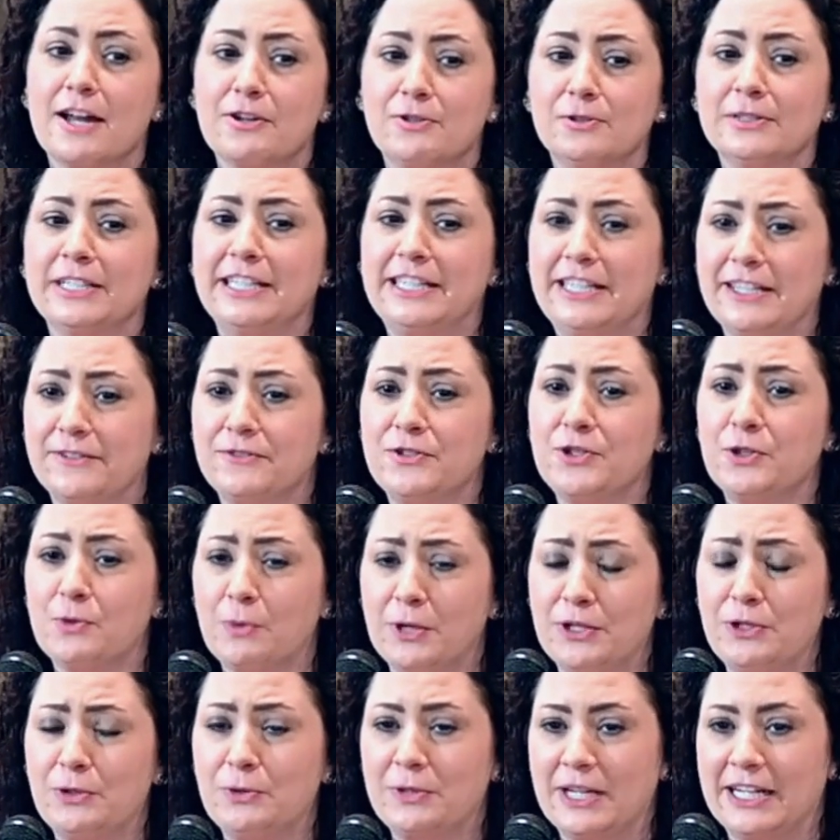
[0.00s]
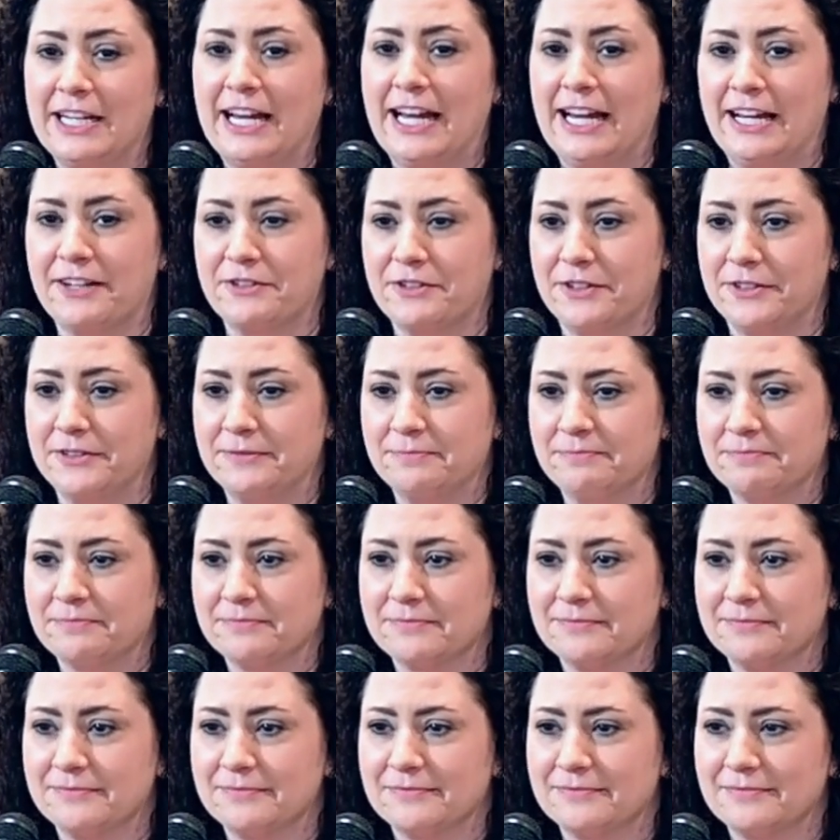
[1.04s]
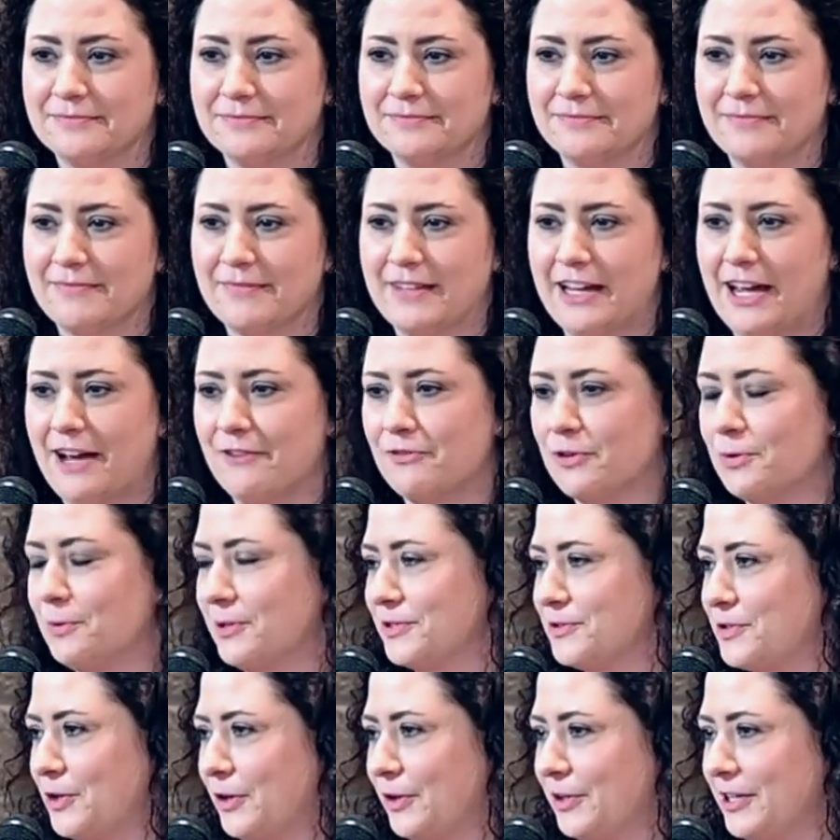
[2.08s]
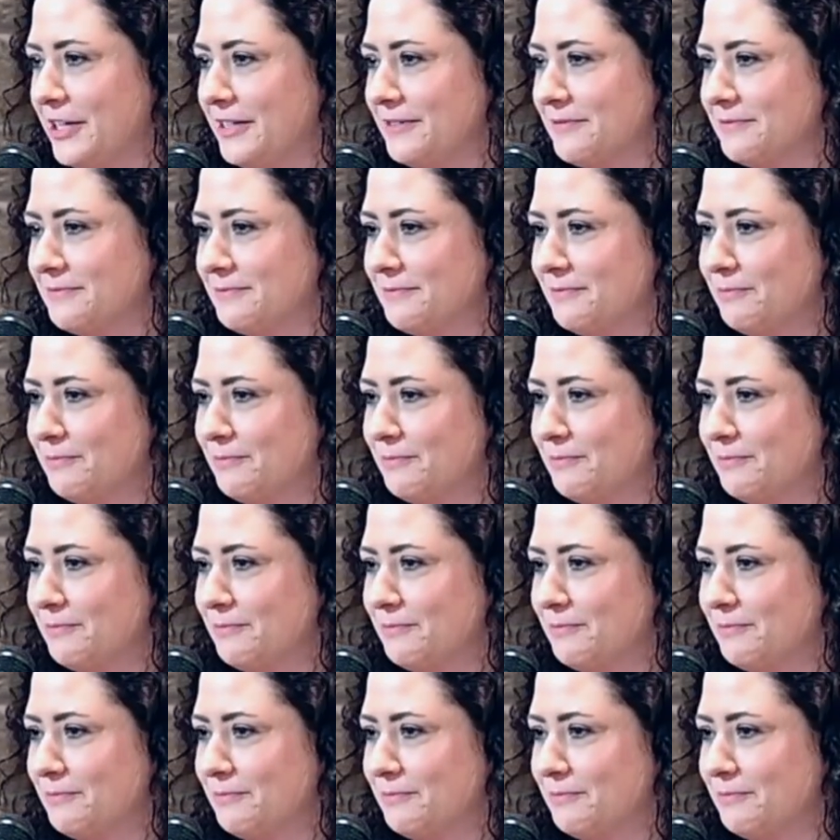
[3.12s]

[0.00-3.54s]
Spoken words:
only gives you what you can handle. Everyone's heard it.